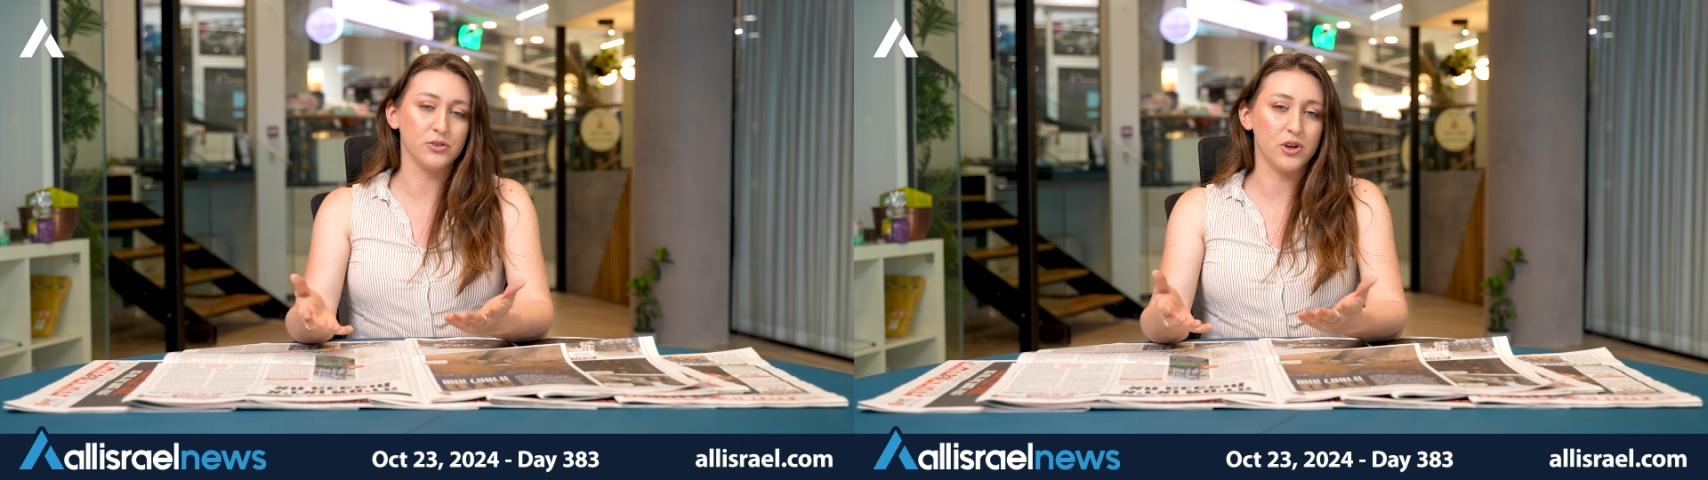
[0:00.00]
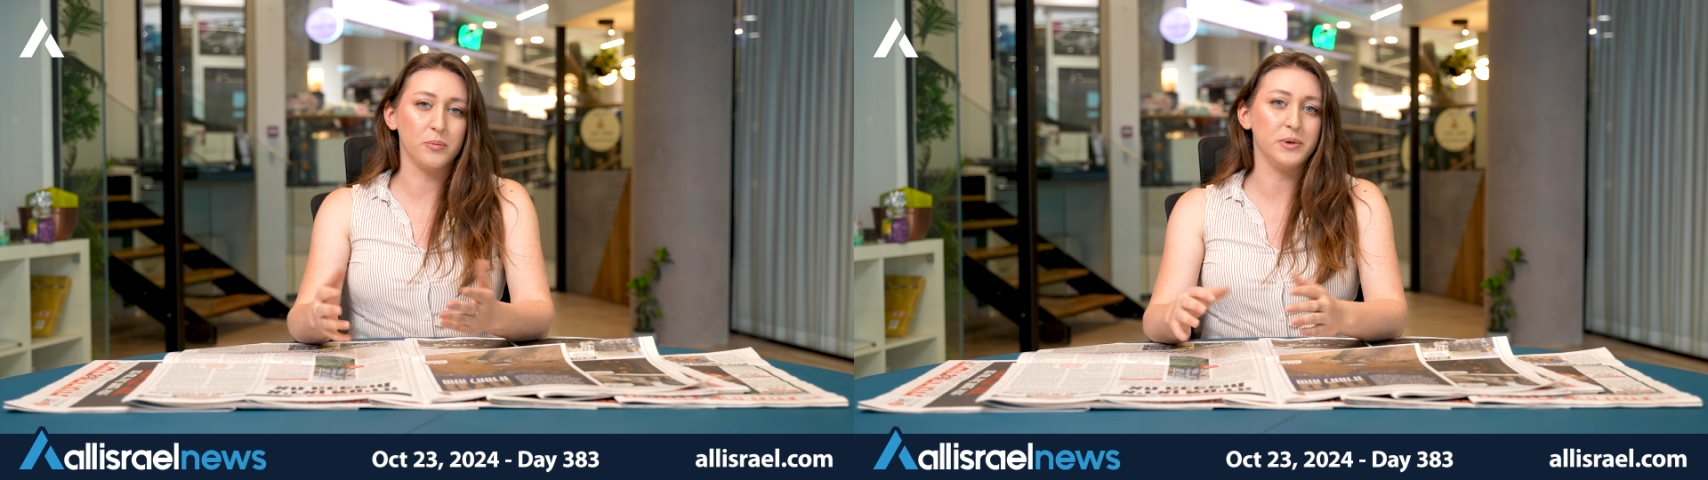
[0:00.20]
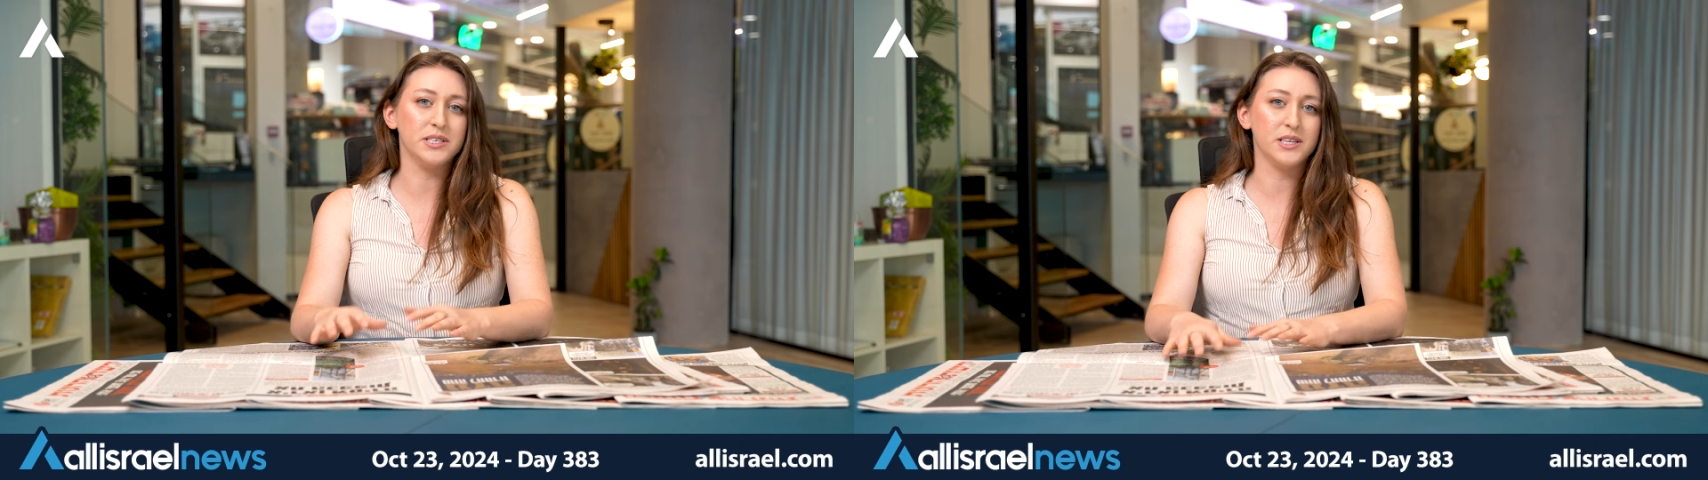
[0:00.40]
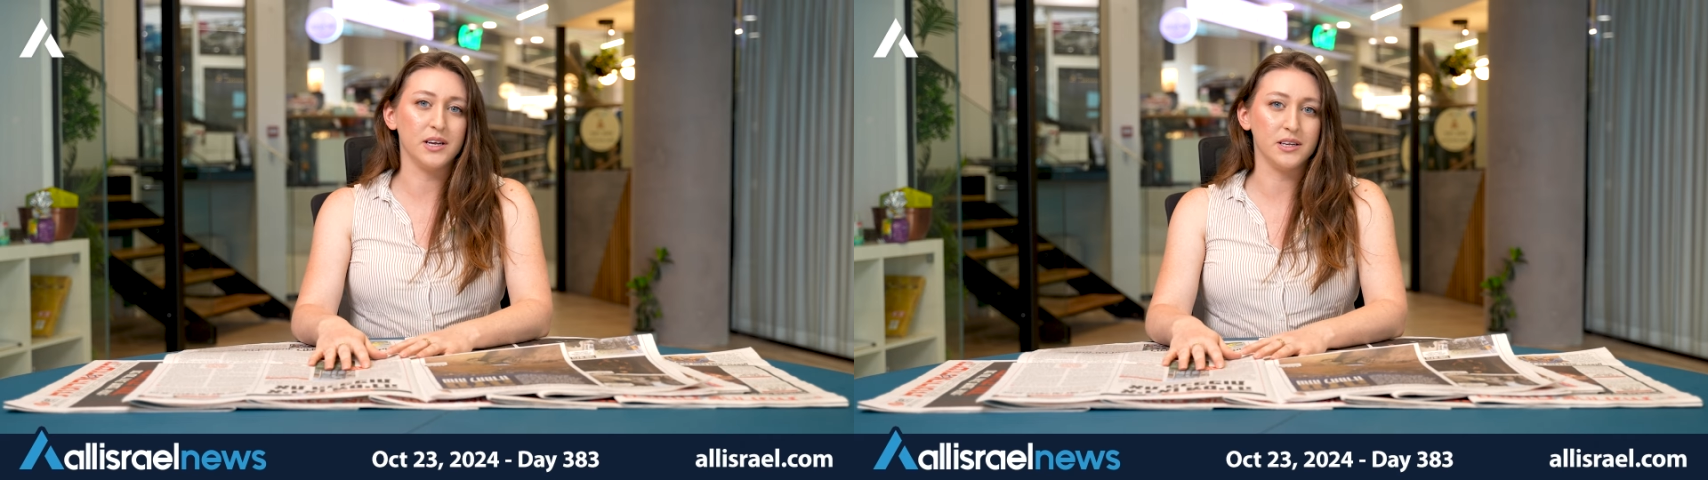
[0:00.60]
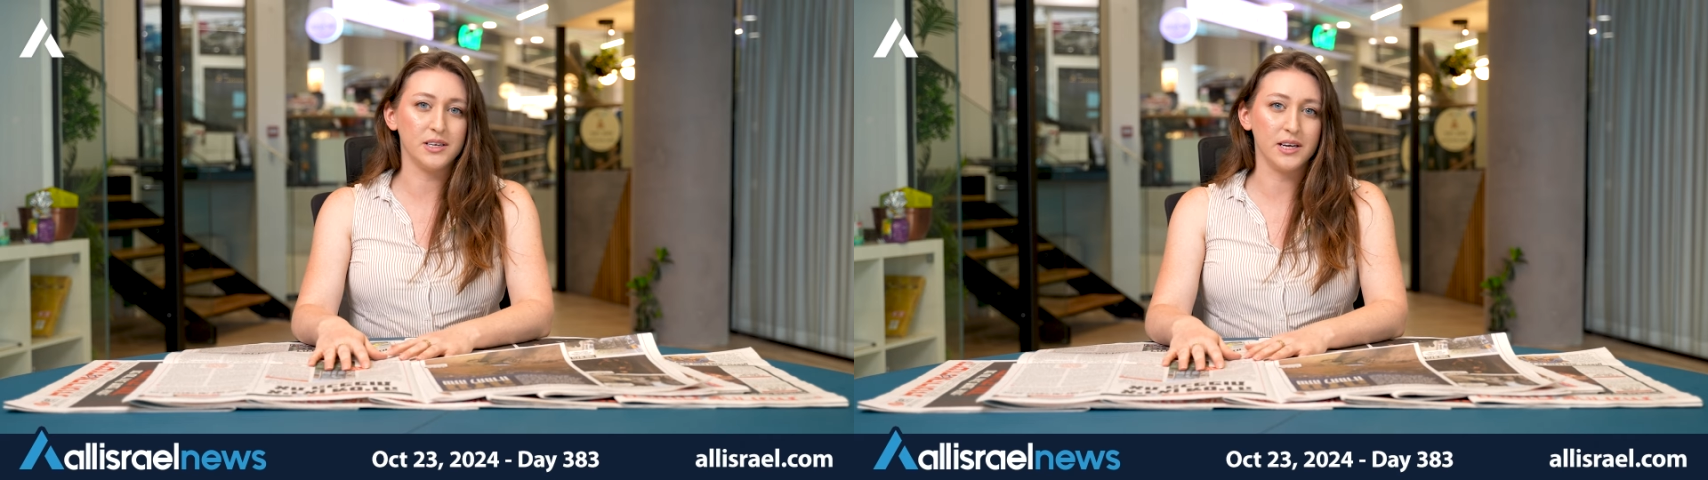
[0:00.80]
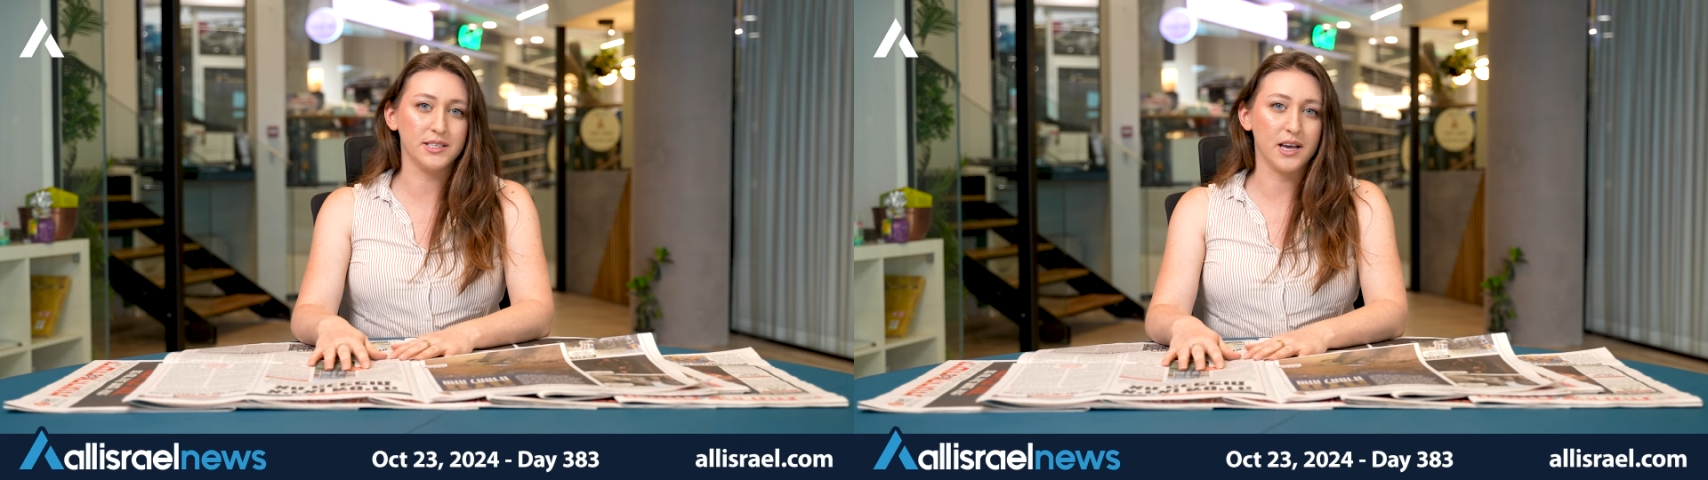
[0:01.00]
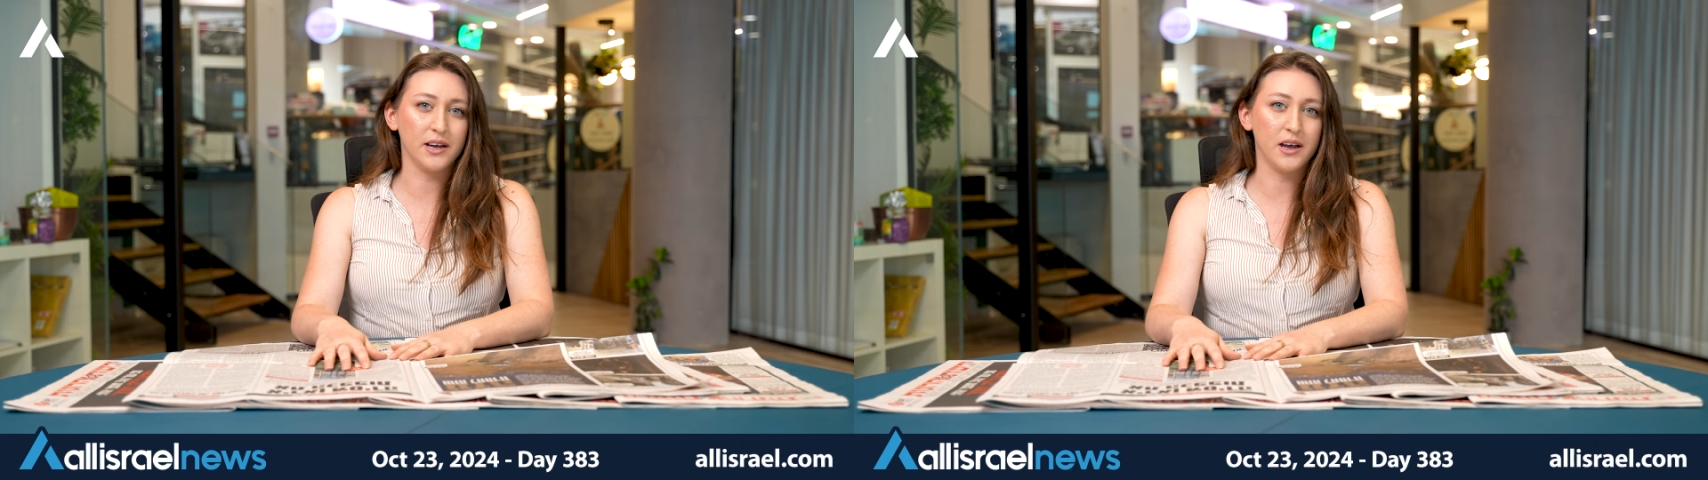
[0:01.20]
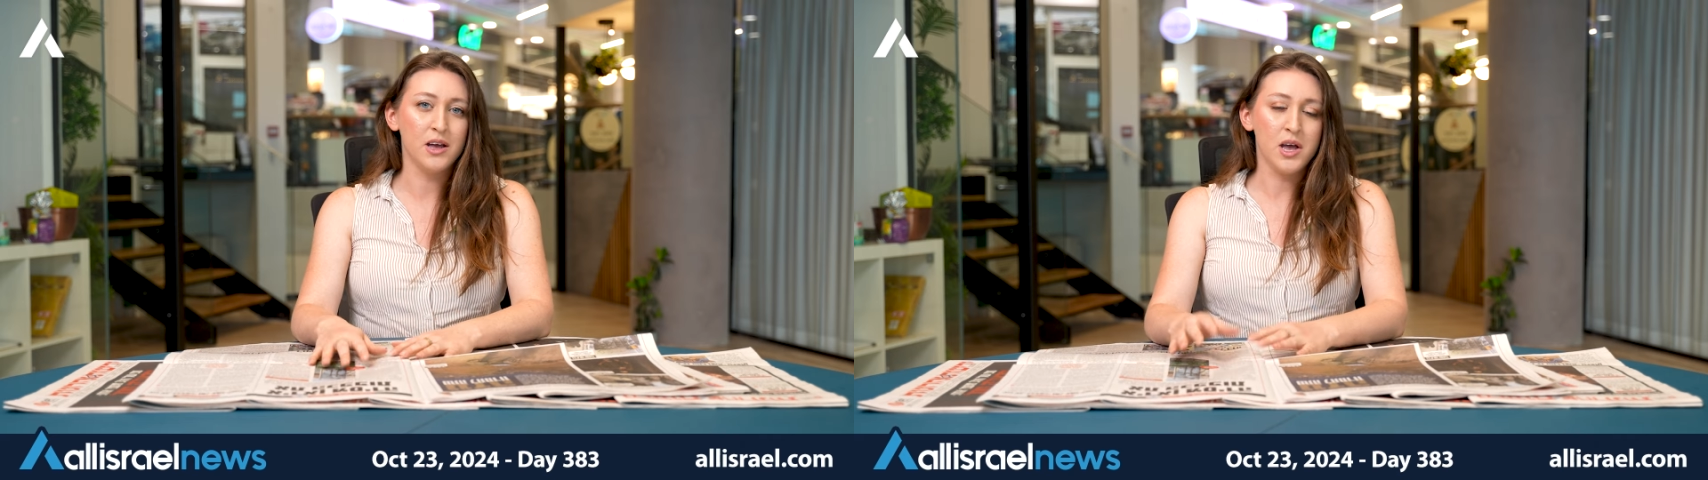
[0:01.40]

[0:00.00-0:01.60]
He'll not be staying in Caesarea.